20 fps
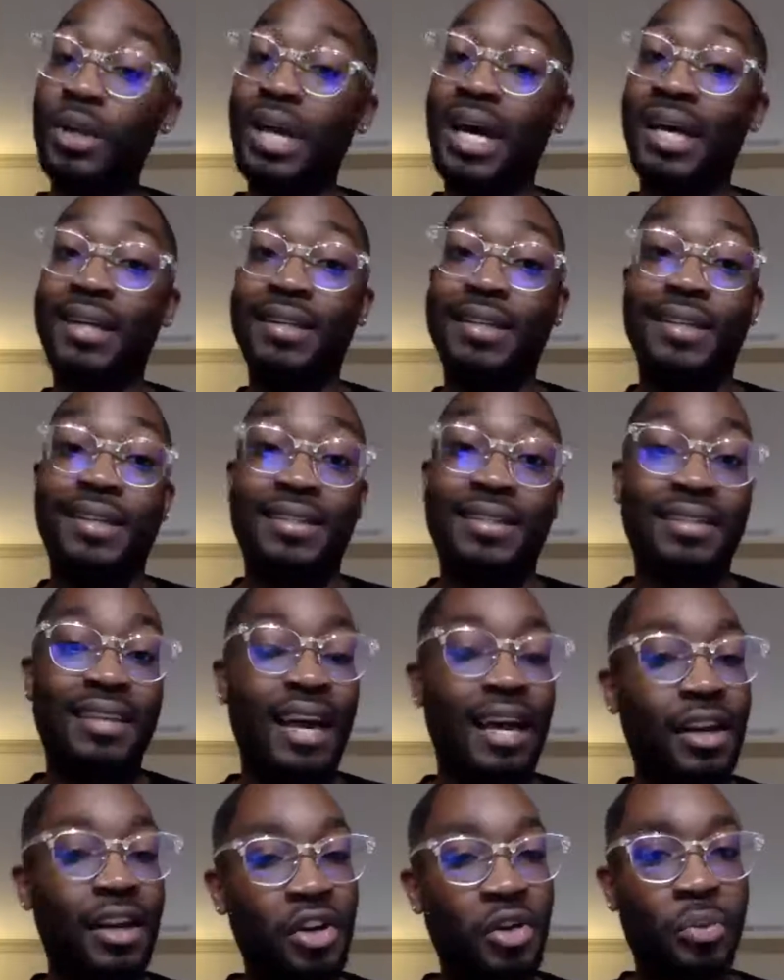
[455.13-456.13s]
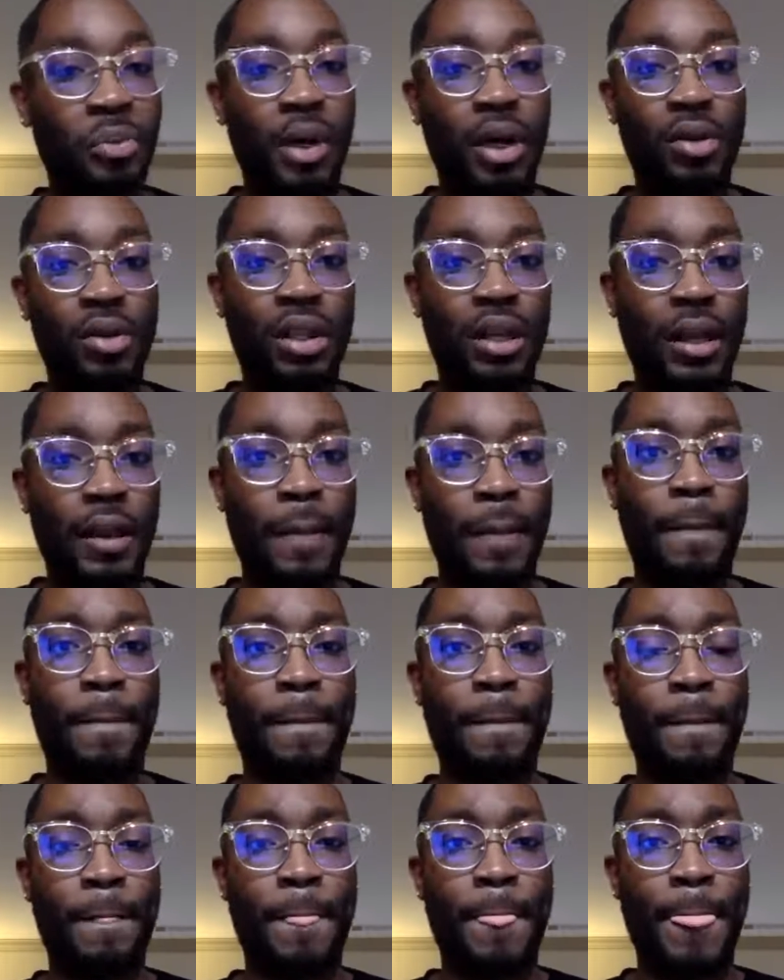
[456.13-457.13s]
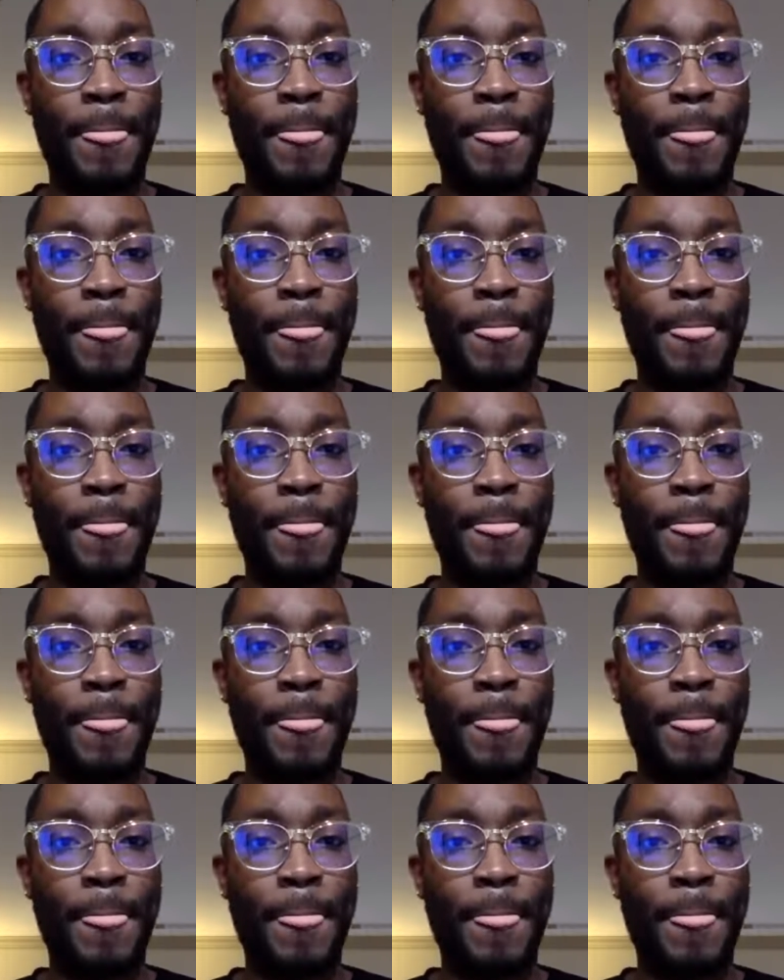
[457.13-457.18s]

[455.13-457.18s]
And you got to get excited about that.